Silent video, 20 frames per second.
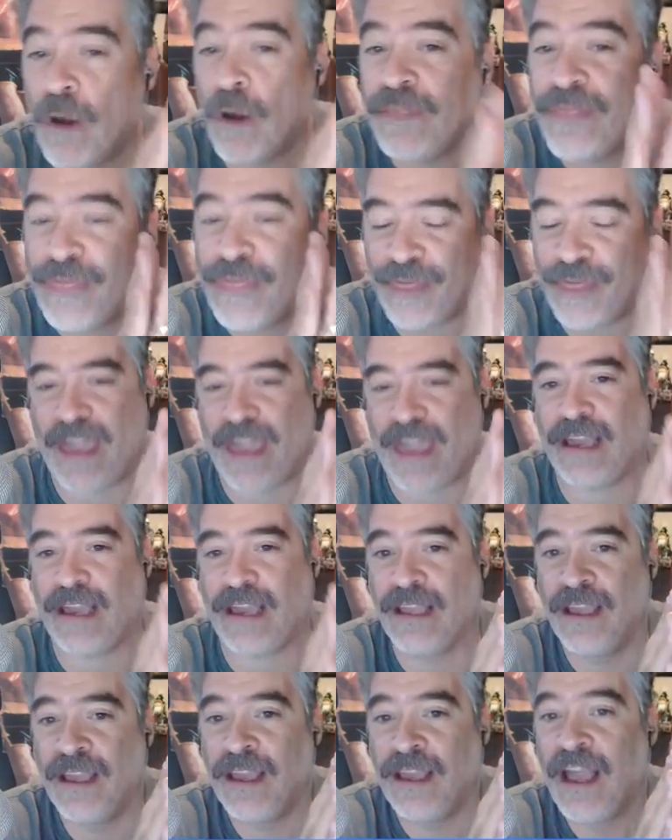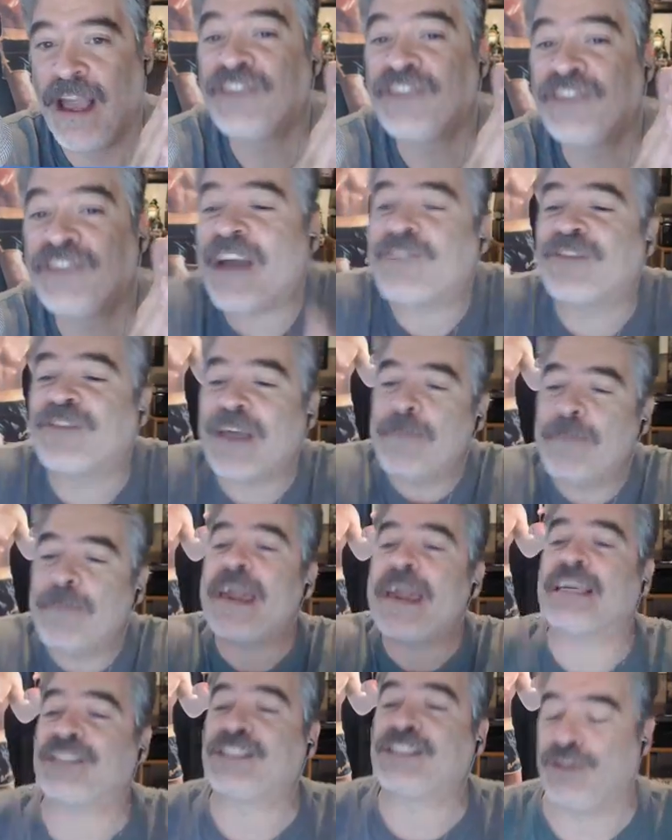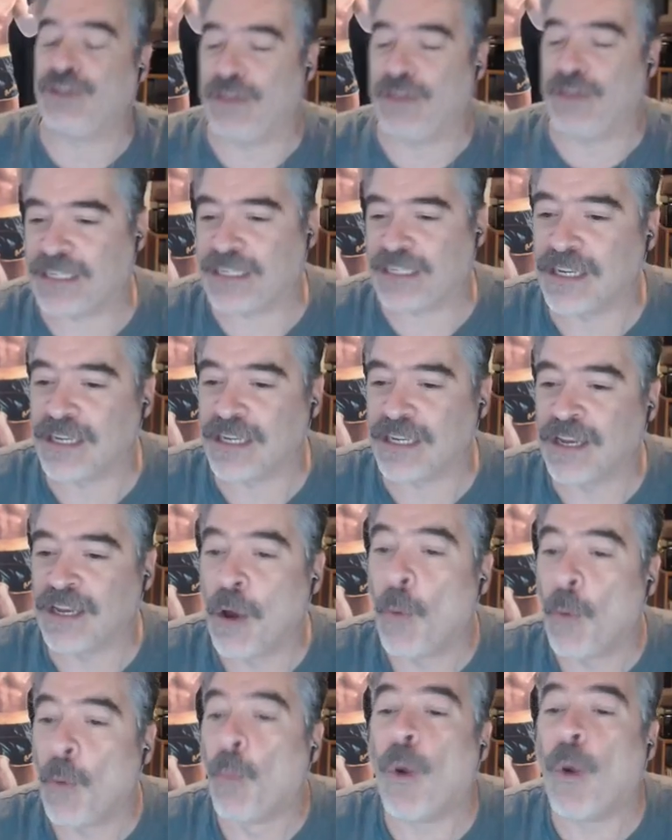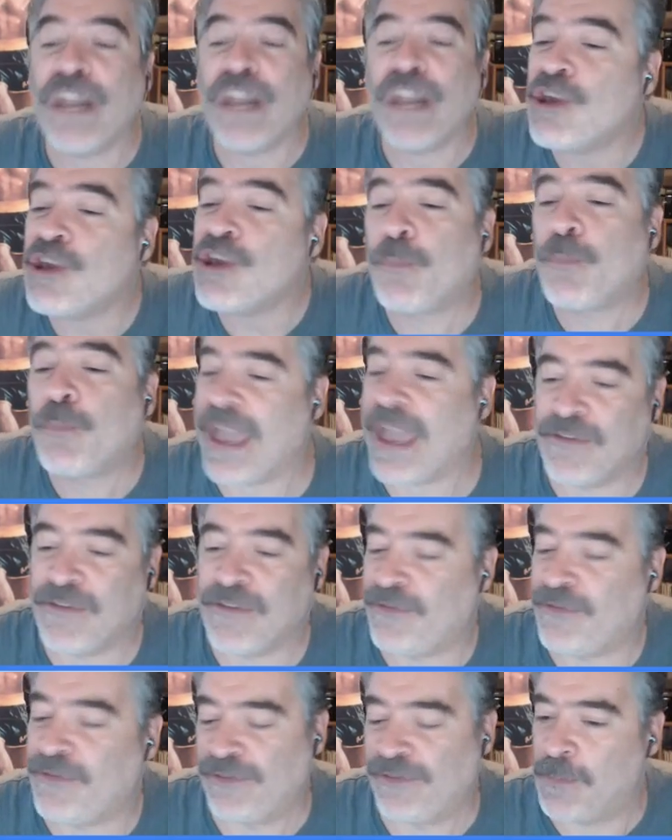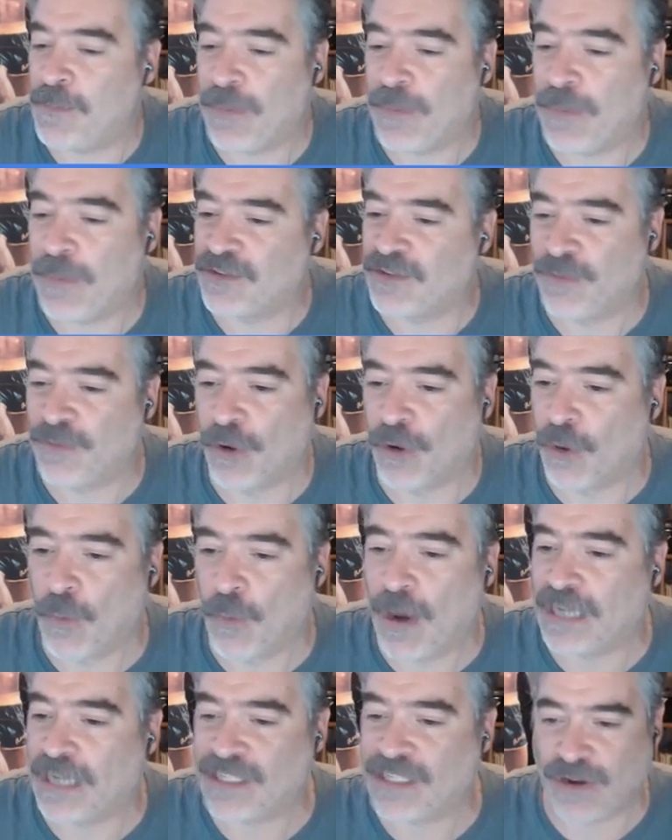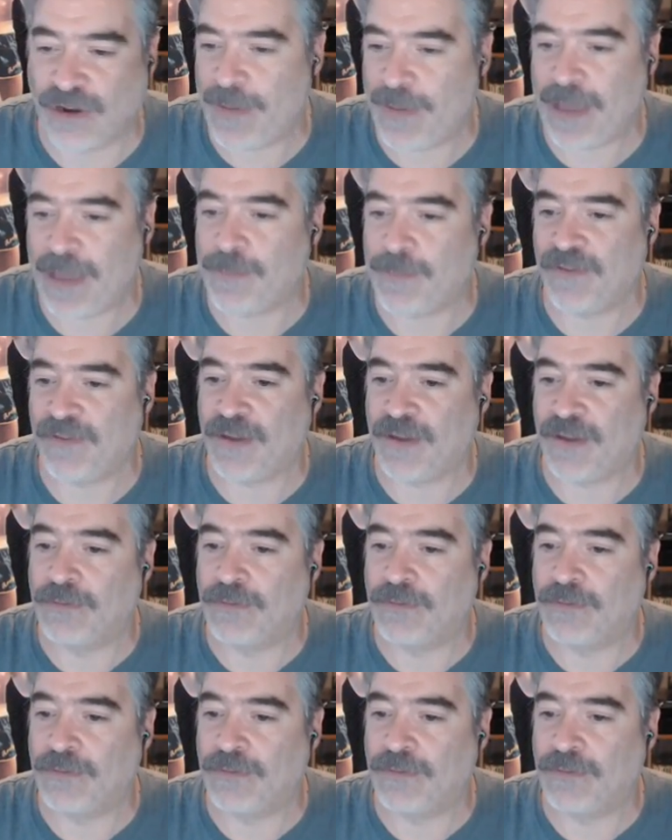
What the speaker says: thing. Jeff, let me ask you this. What are you paying $50 for to watch on a pay-per-view?